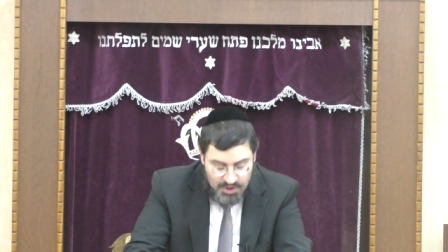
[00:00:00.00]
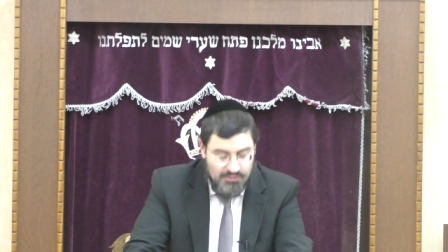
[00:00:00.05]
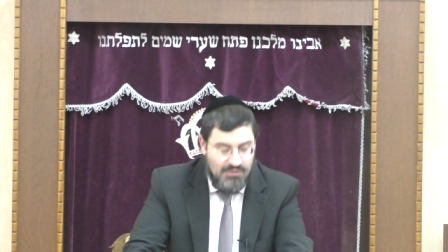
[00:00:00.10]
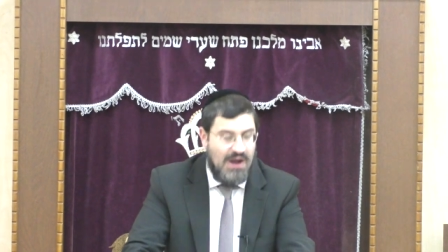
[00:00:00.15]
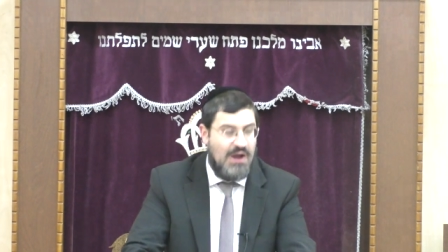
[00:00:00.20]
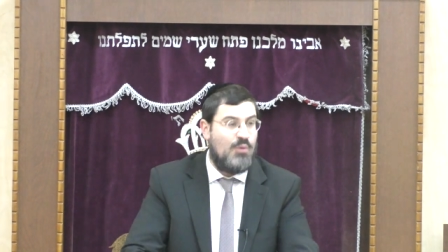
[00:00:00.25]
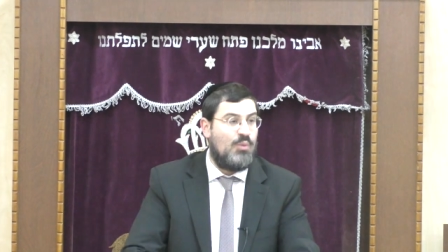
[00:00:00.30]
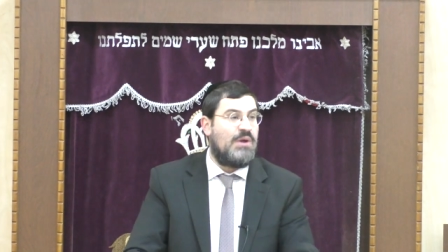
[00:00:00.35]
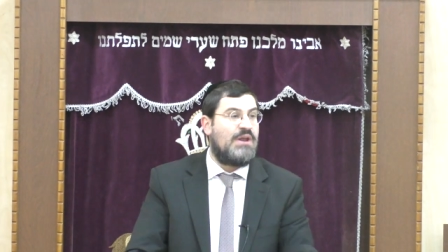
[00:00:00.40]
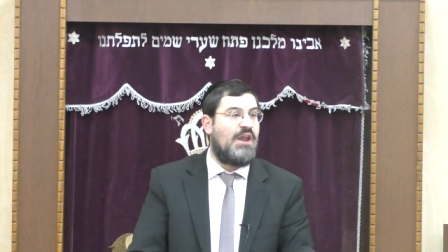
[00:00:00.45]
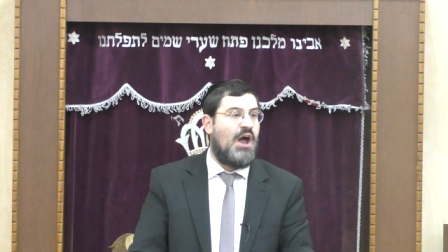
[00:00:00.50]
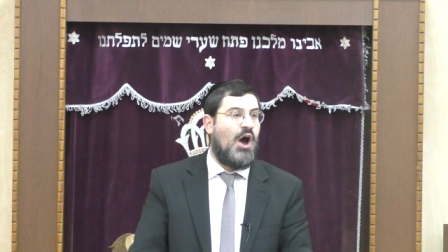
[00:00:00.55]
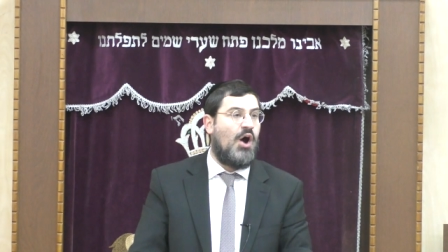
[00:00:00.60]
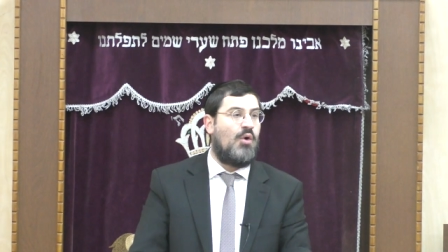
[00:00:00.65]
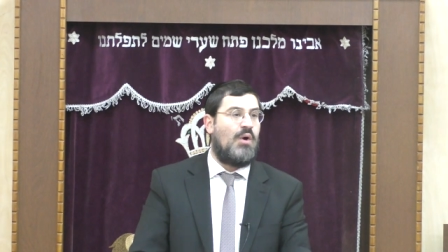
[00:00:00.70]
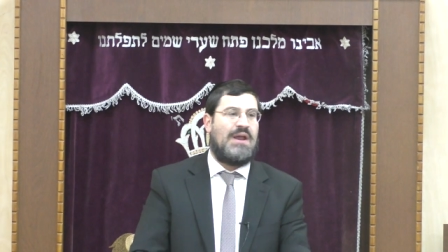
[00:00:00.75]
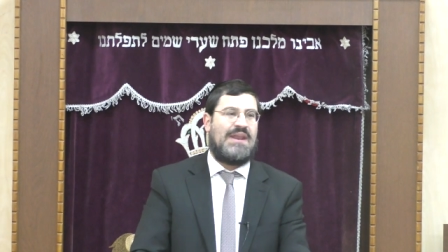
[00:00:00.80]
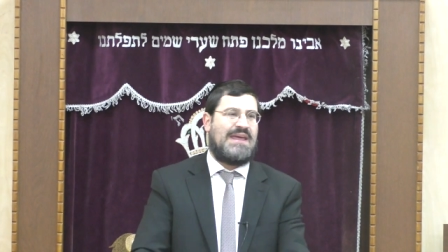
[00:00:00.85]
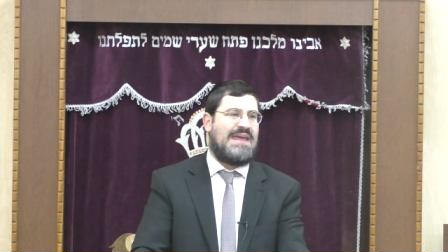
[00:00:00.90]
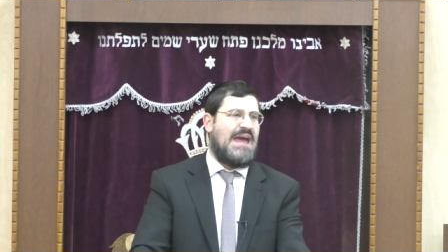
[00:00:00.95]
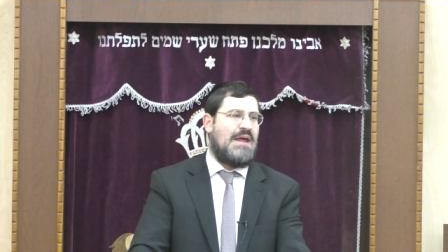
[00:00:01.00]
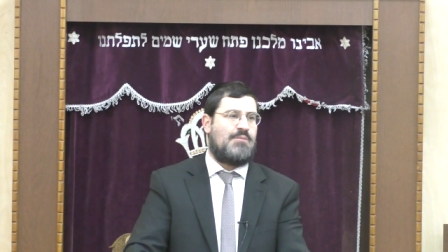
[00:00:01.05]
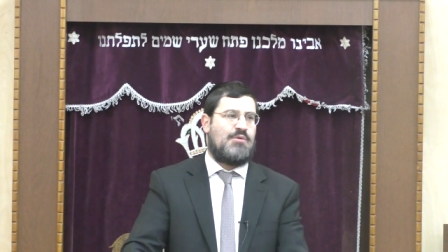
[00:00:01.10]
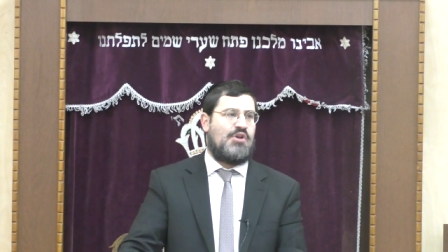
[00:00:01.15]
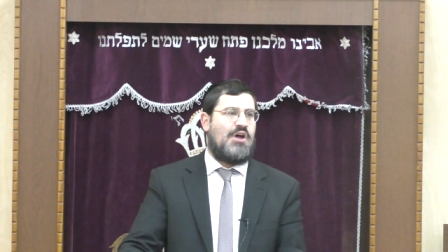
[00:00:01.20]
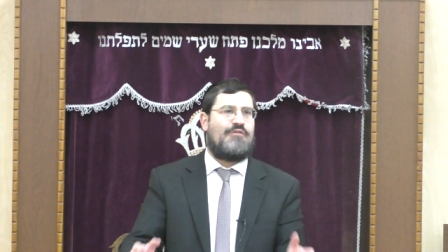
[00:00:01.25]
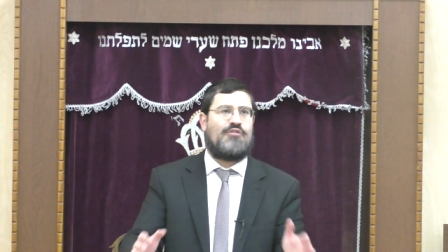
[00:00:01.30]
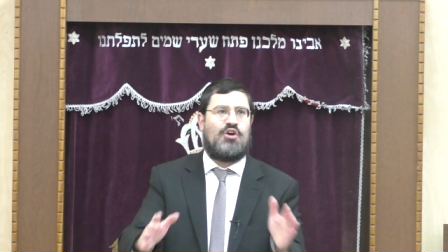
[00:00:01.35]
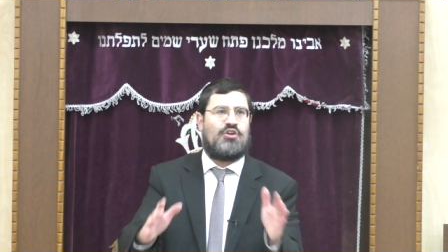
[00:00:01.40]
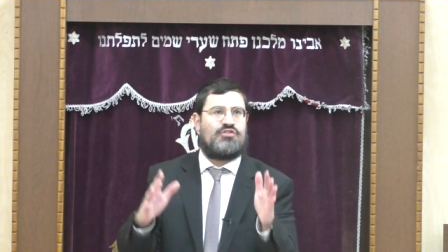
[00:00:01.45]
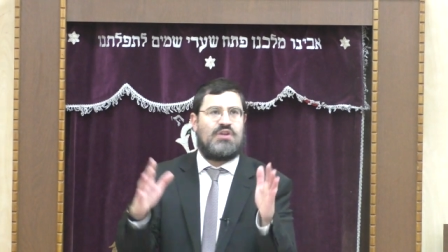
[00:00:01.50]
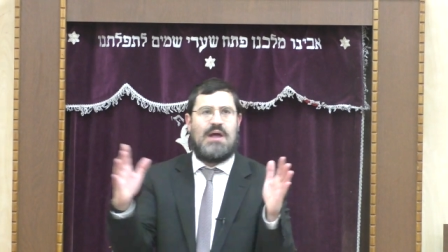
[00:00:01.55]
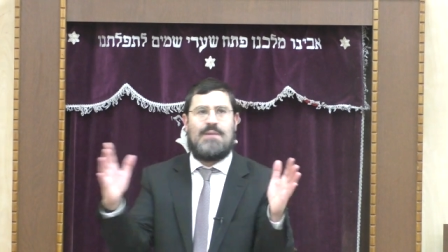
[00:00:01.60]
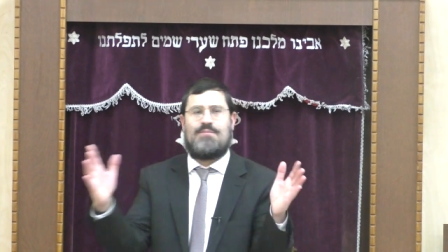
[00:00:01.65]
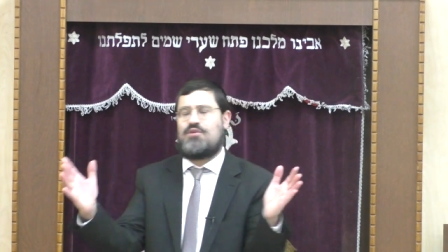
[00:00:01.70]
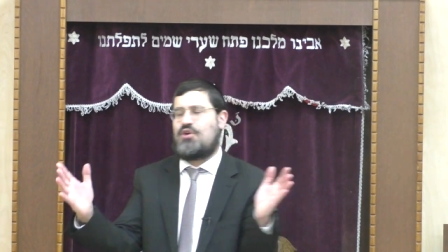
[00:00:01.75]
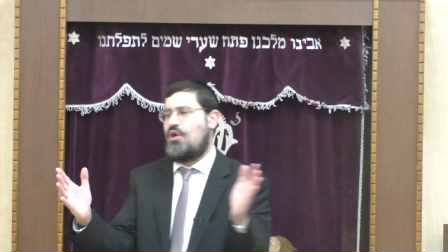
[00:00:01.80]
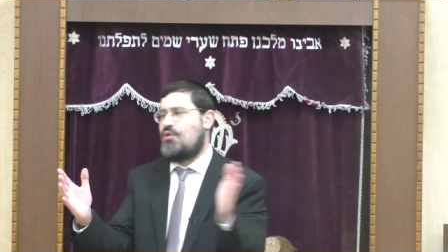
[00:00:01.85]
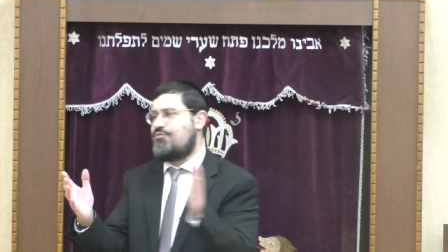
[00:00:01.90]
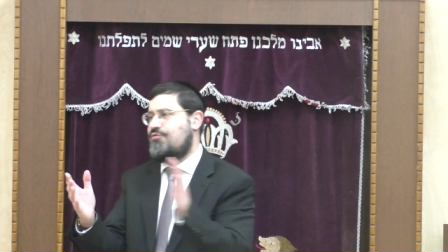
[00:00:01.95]
right, we know, and again, we haven't got time
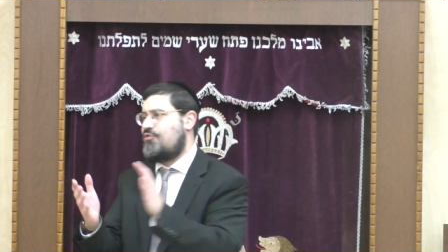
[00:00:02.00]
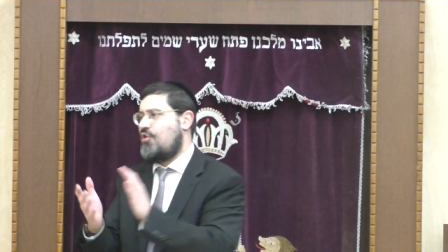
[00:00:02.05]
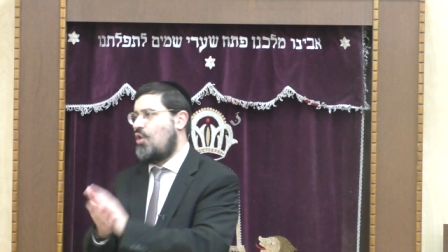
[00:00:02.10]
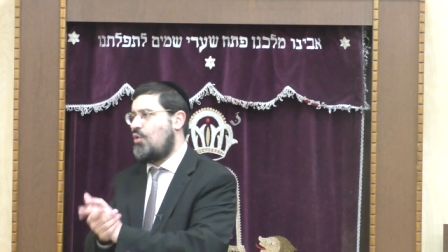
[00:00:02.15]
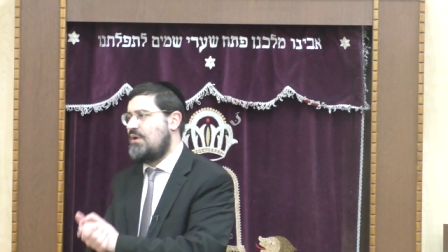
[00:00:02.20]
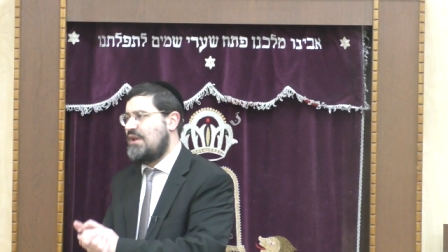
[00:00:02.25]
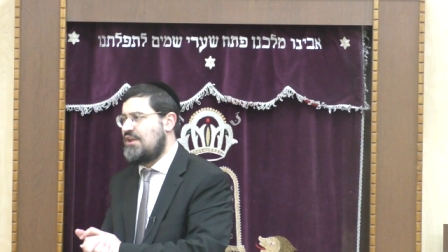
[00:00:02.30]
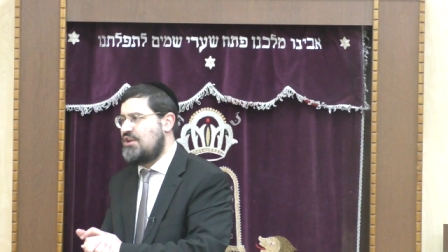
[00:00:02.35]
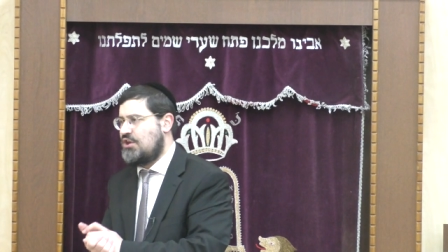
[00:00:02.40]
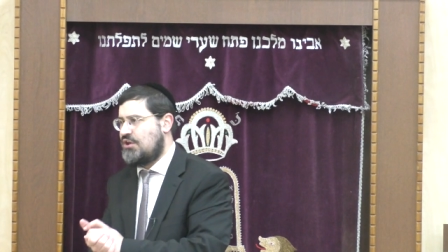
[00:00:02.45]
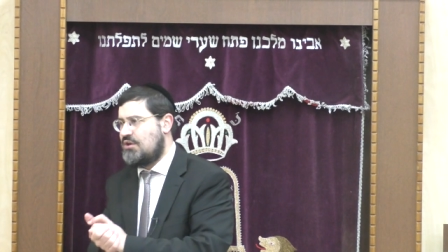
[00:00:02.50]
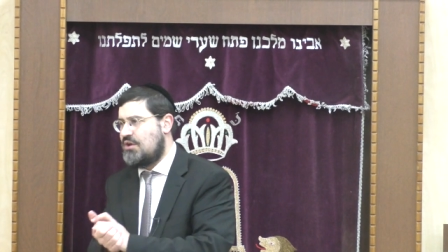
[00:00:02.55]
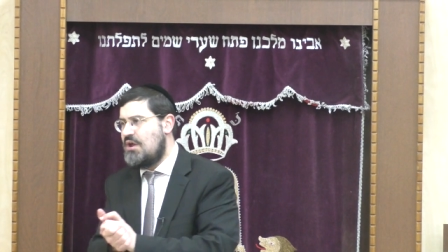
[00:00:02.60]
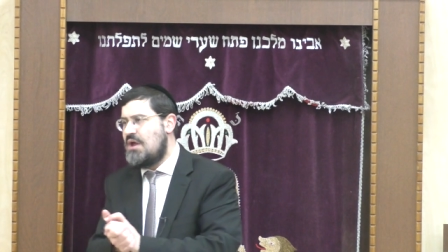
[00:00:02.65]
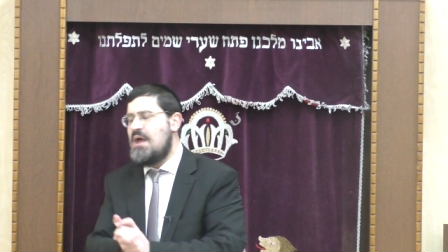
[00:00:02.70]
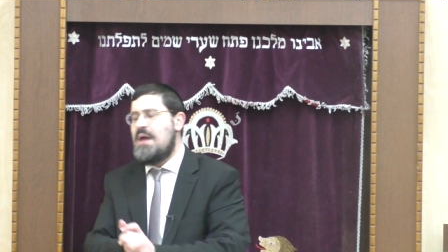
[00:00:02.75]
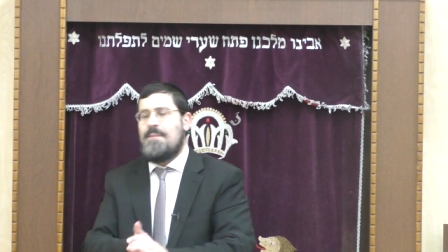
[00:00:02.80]
to go through the whole inyan,